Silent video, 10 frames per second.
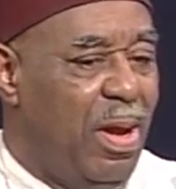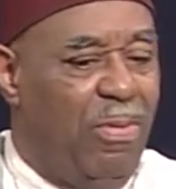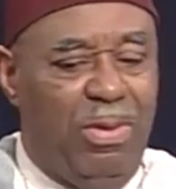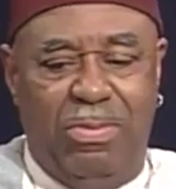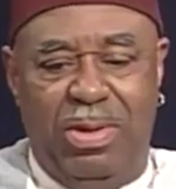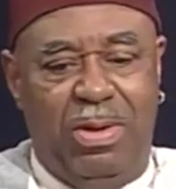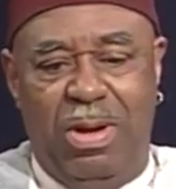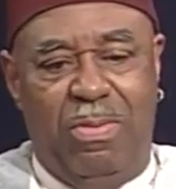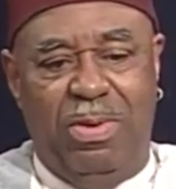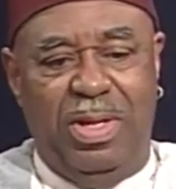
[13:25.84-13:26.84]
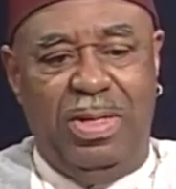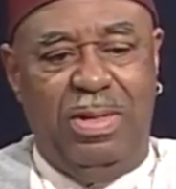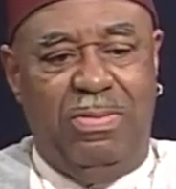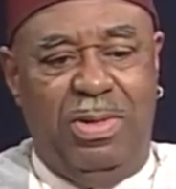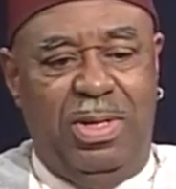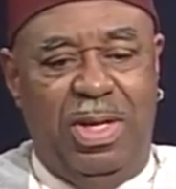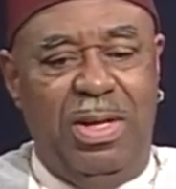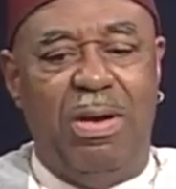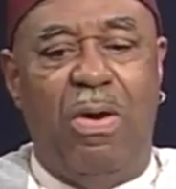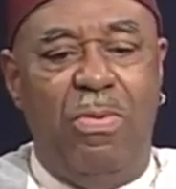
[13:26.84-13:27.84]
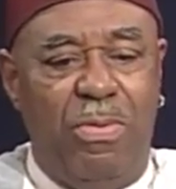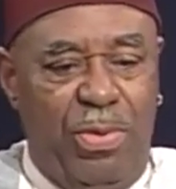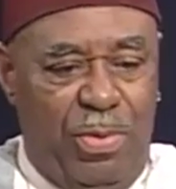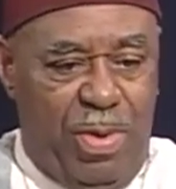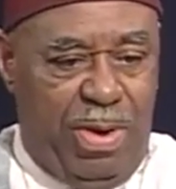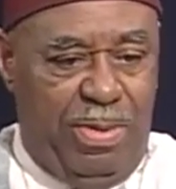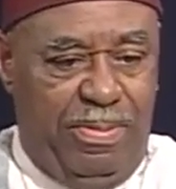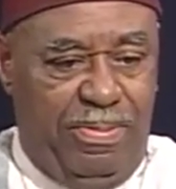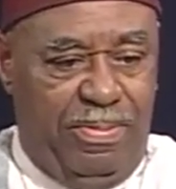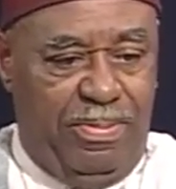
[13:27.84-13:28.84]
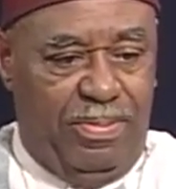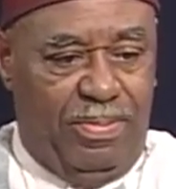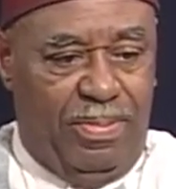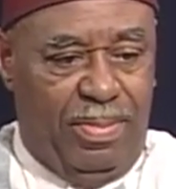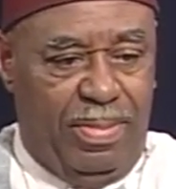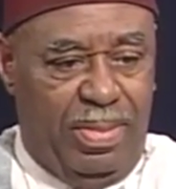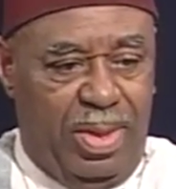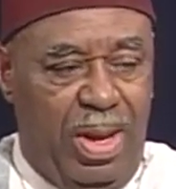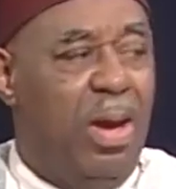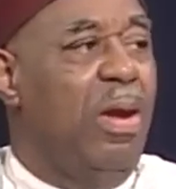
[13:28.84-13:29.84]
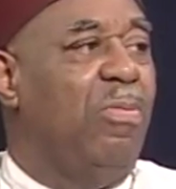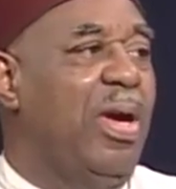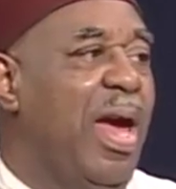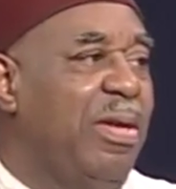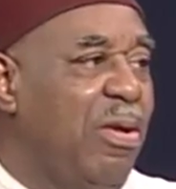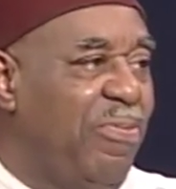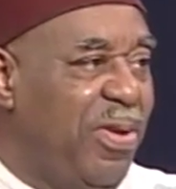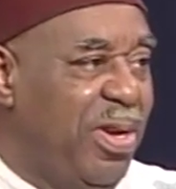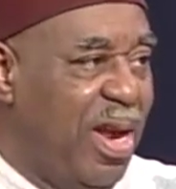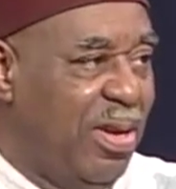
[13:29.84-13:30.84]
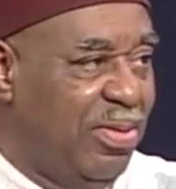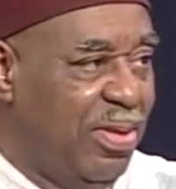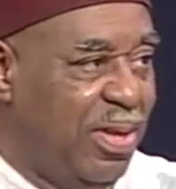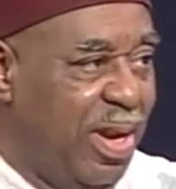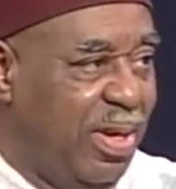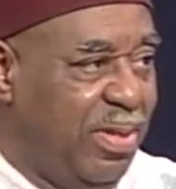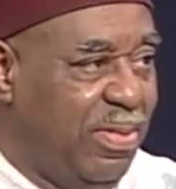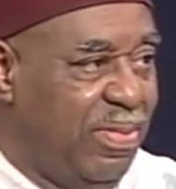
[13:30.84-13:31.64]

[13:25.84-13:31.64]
We didn't know who we were. We had no free national name.